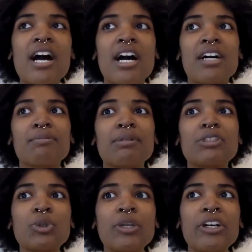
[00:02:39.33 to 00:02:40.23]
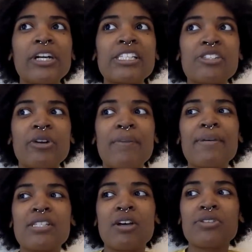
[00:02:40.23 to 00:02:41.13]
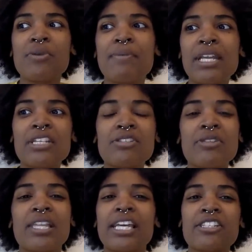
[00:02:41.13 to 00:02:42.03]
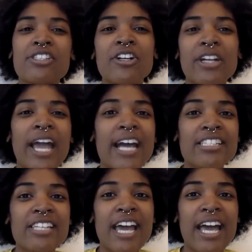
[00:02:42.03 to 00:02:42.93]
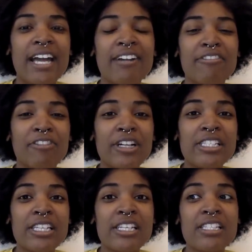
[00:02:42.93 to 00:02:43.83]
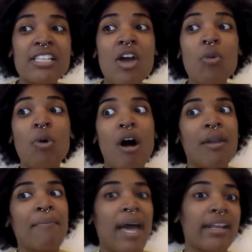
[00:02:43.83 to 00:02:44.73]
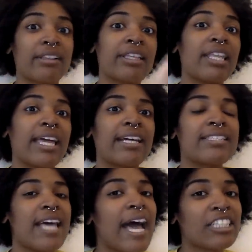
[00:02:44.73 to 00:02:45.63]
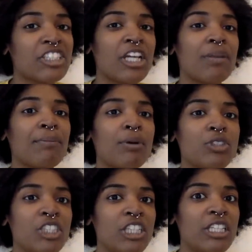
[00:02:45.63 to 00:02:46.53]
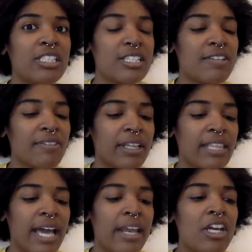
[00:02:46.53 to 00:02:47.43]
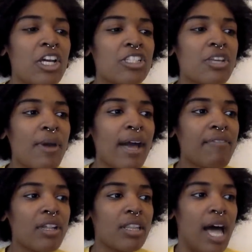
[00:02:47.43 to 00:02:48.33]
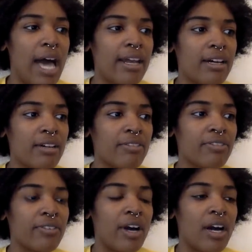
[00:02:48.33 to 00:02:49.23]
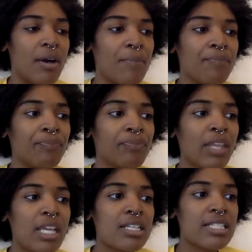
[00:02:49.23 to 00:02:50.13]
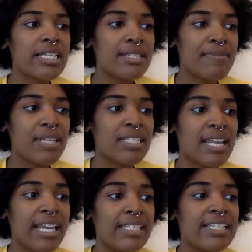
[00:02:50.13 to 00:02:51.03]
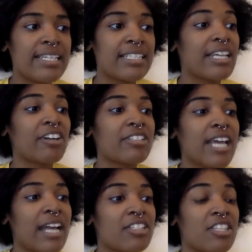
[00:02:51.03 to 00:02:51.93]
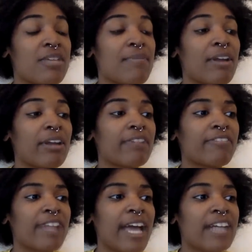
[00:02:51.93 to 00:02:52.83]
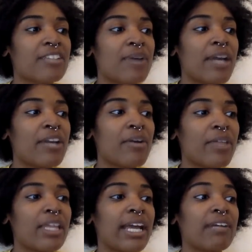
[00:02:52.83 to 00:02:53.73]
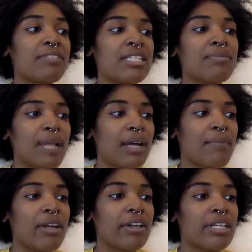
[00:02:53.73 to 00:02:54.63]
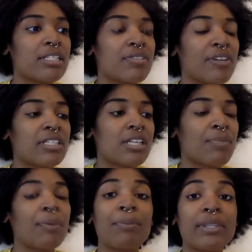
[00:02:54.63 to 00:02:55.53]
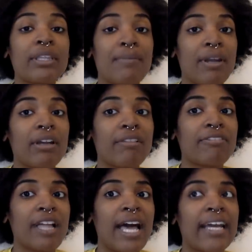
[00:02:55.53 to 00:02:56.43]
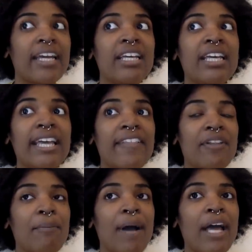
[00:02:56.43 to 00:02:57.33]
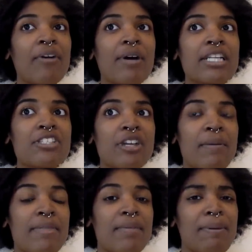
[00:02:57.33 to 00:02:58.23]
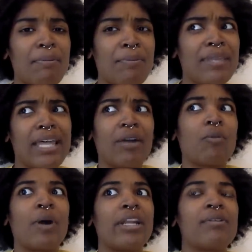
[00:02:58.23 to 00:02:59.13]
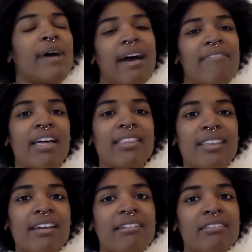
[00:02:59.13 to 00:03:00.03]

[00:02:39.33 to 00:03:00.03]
um, Twitter and Instagram has also made it so that like certain hashtag phrases will automatically like attach an emoji and stuff like that. So you have a lot of um, sentiments and ideas that are attached to the American flag. So I know that like I've seen Black Americans, for example, put the American flag in their bio on Instagram, and then people be like, "Why do you have that there?"